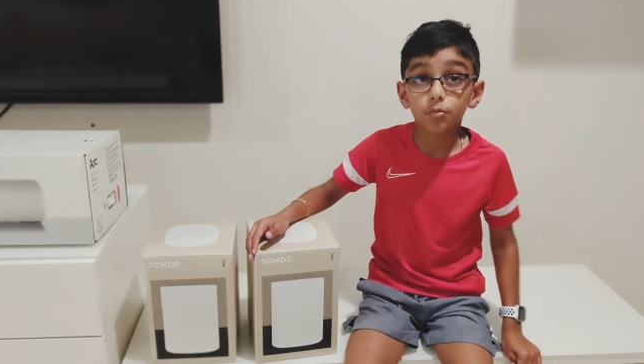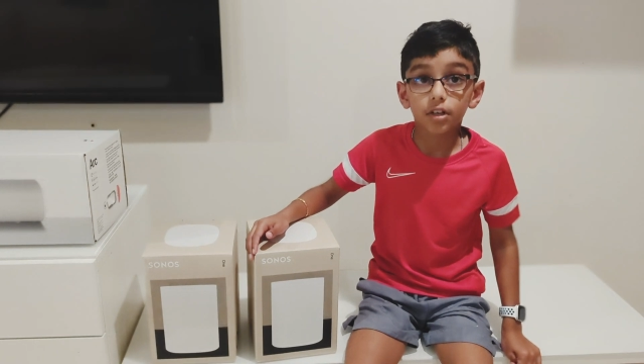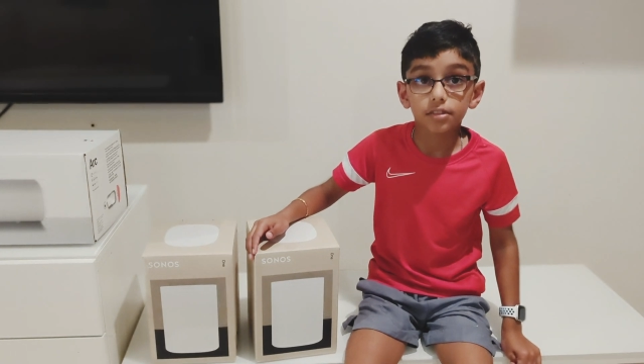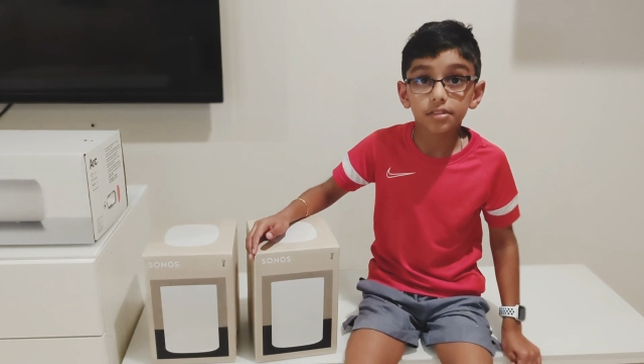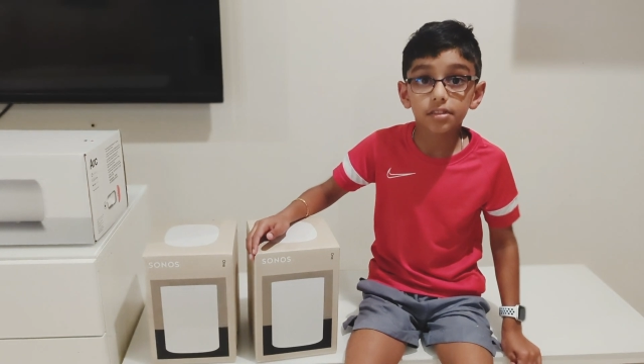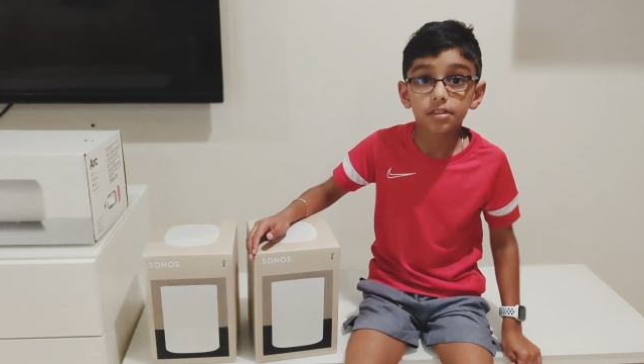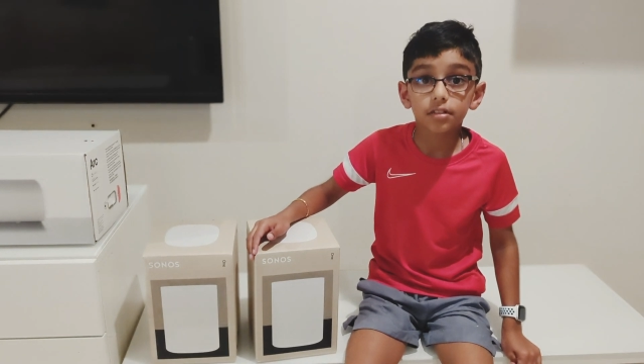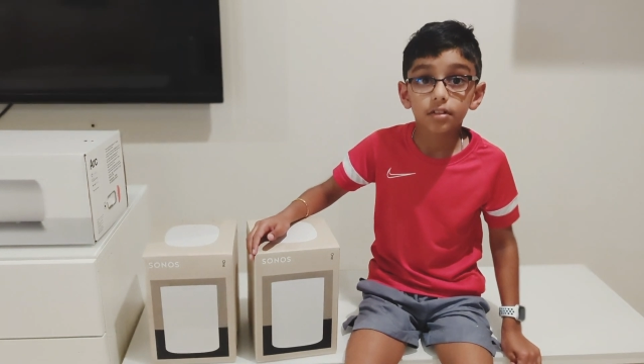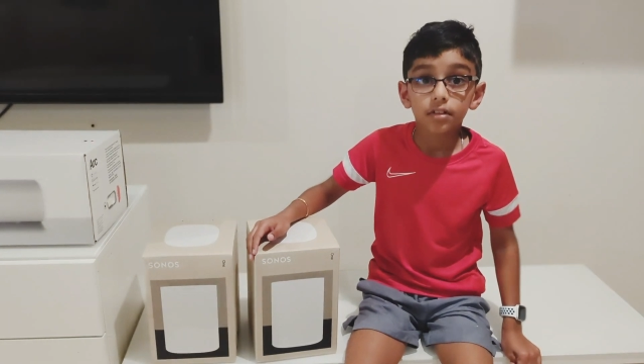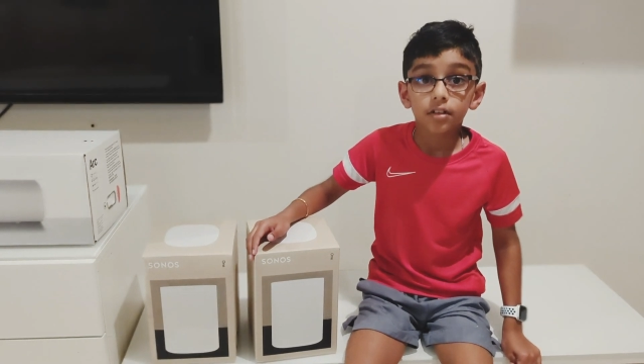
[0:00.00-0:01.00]
ones.
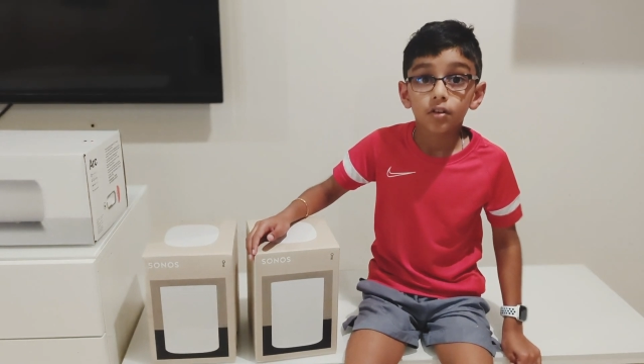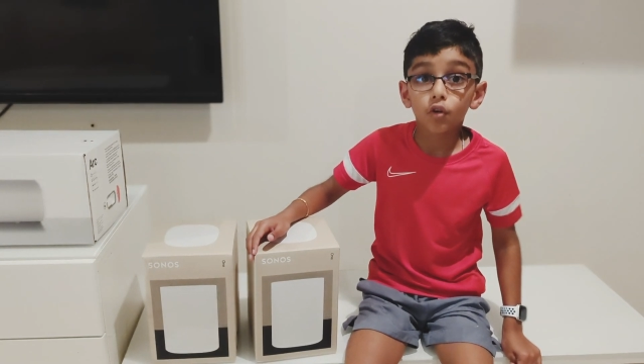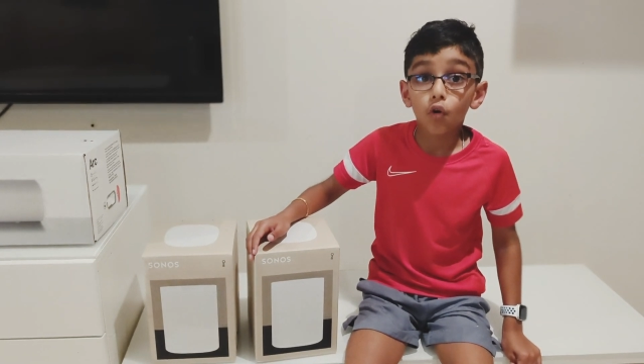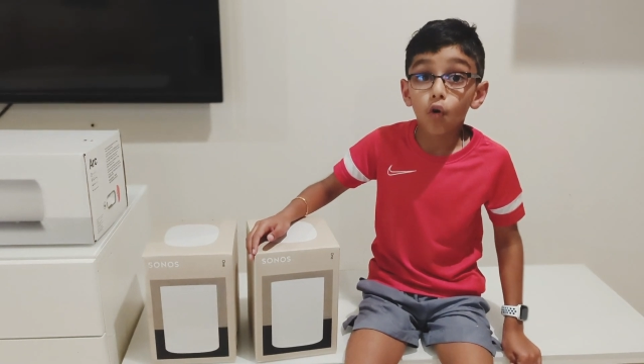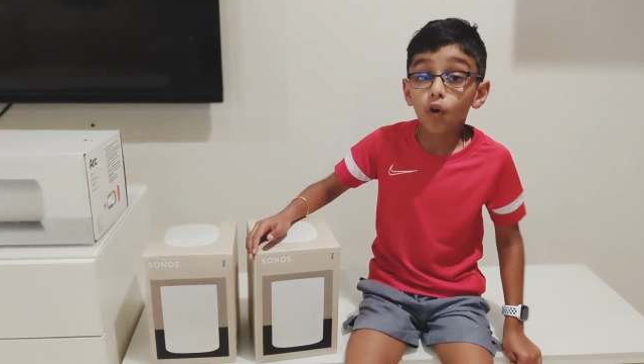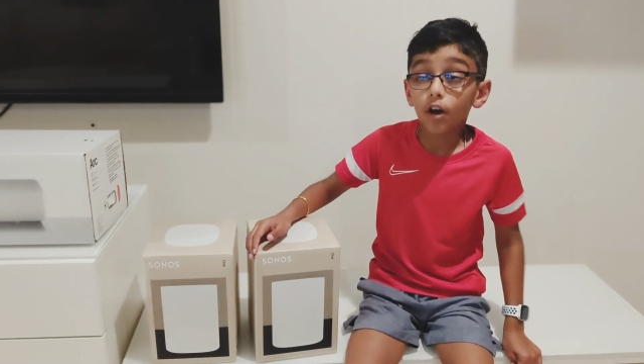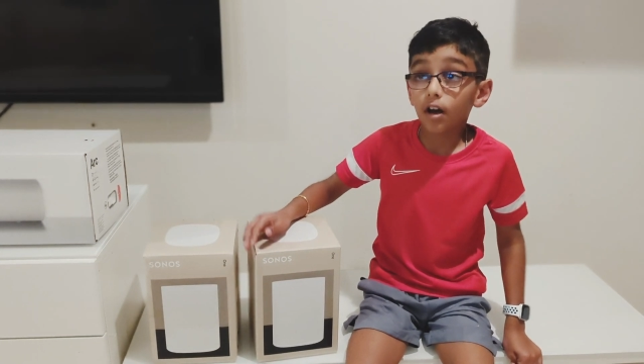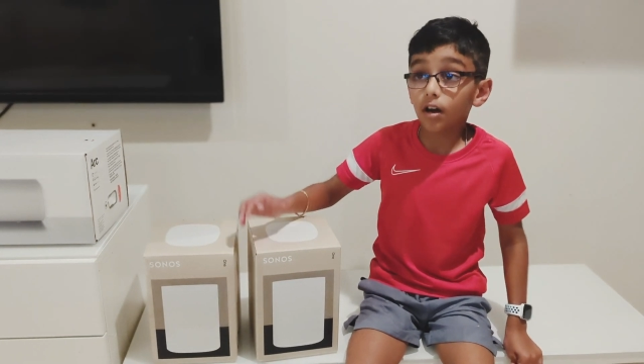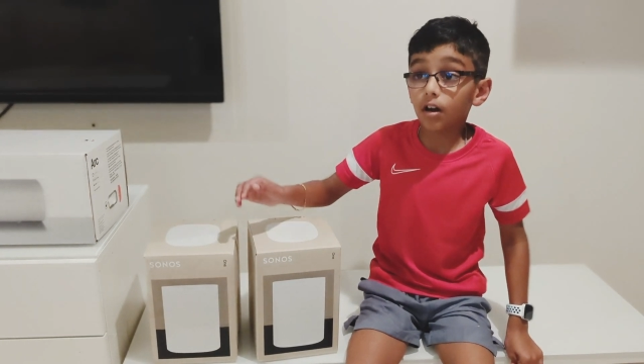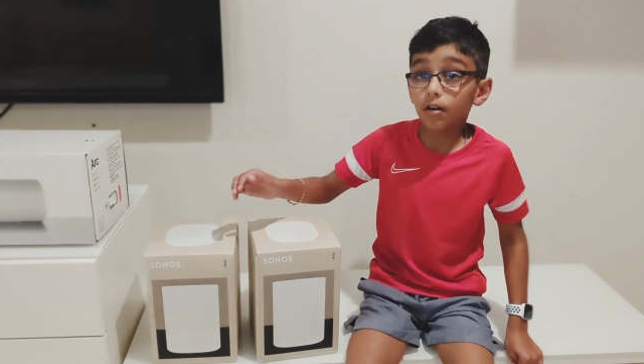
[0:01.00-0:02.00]

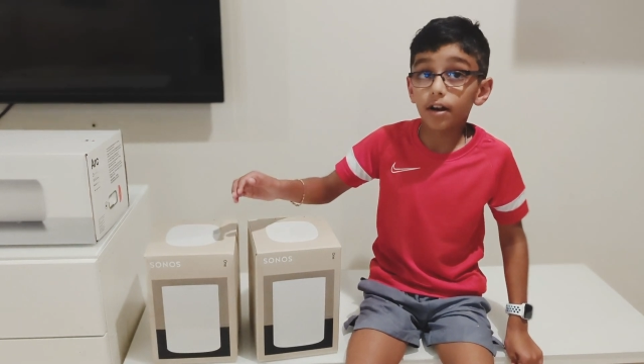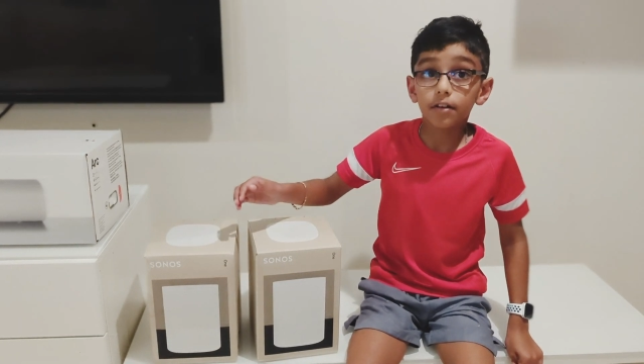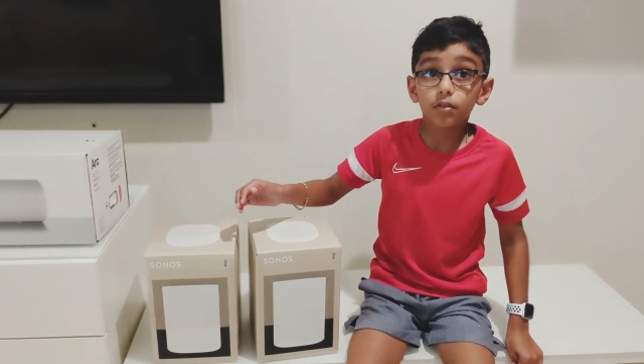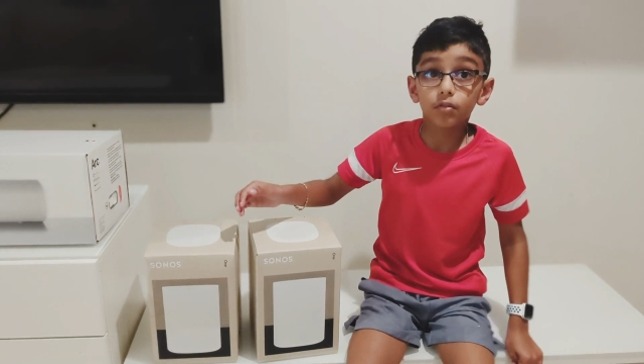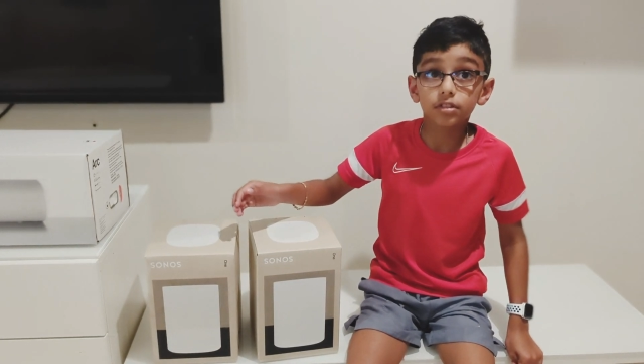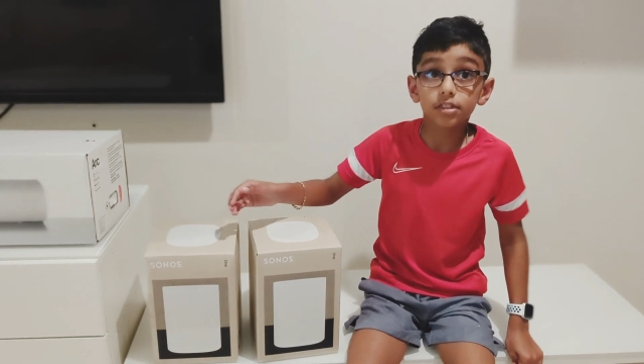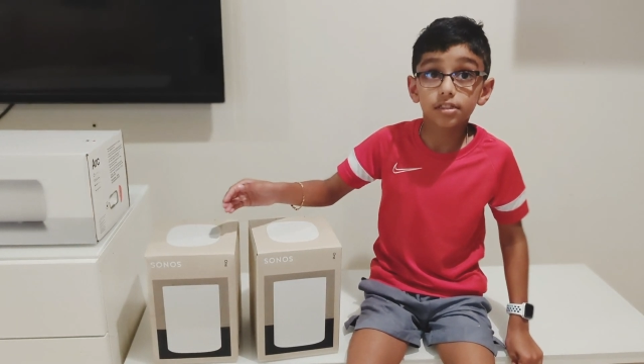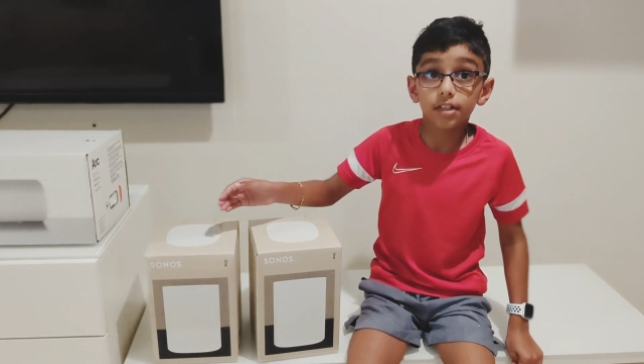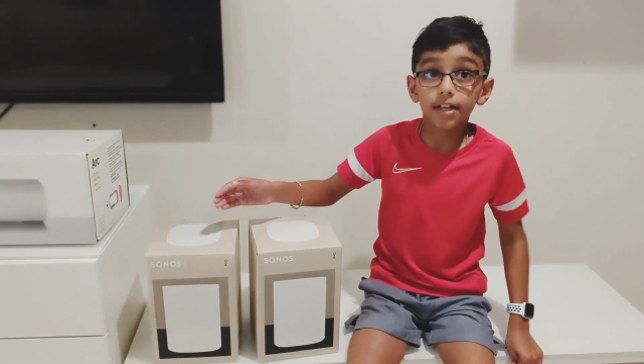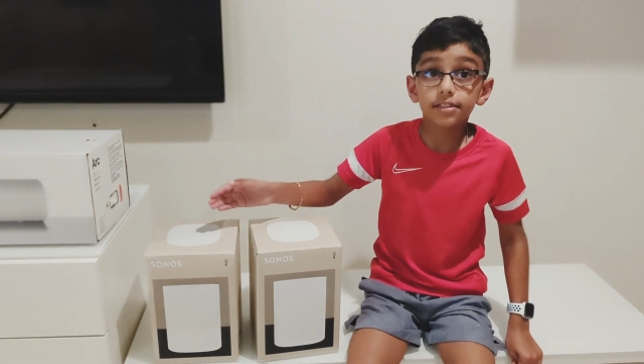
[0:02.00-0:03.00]
Around all the
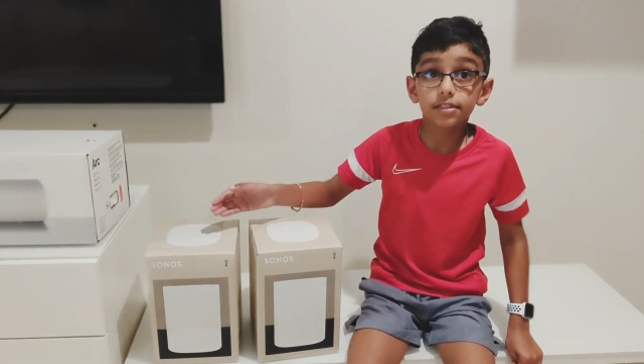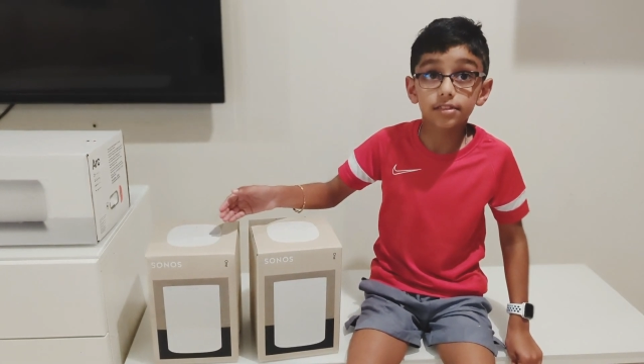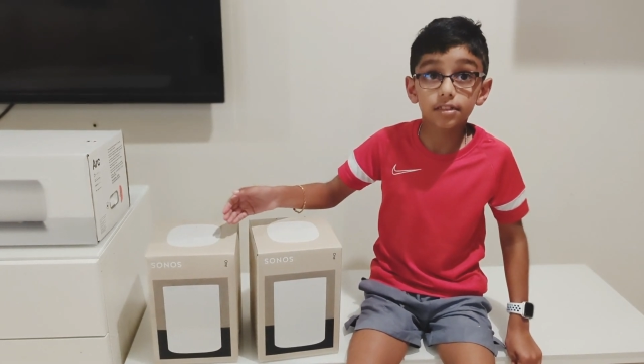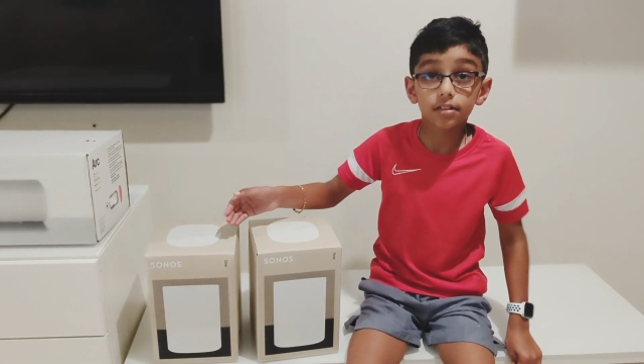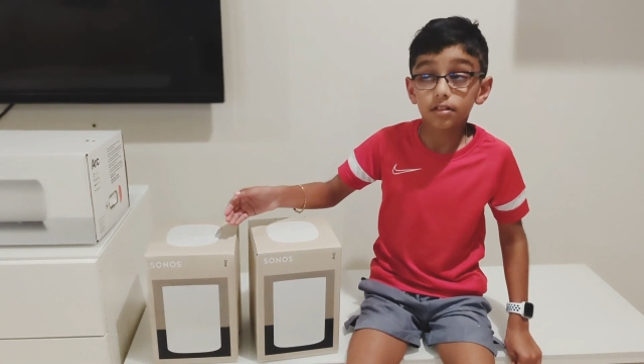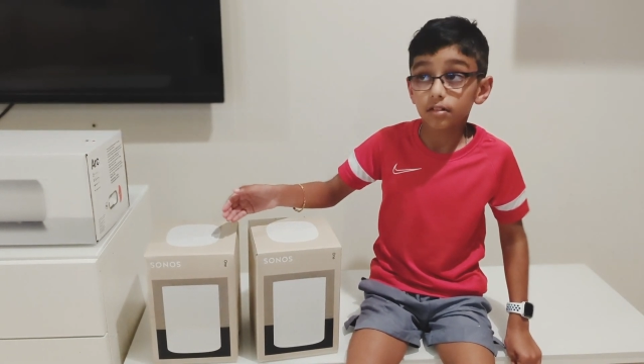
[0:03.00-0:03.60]
sets,